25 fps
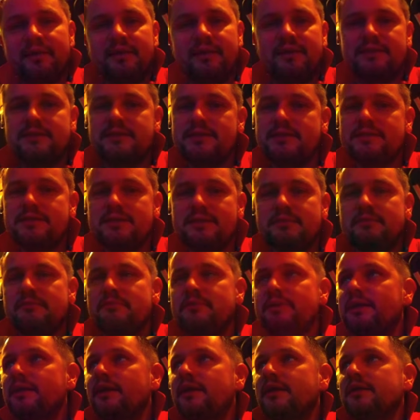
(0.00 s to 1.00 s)
This does seem a
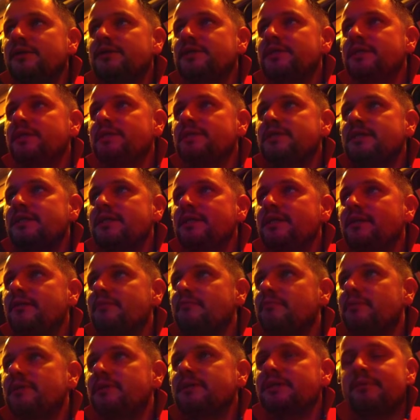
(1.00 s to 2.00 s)
bit like a cheesy
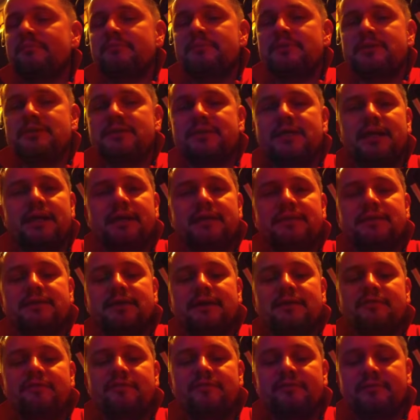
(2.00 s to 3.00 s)
attempt at selling
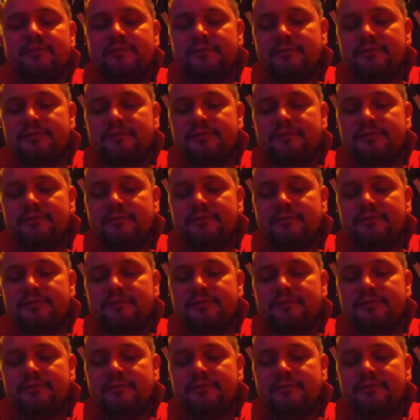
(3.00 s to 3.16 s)
stuff.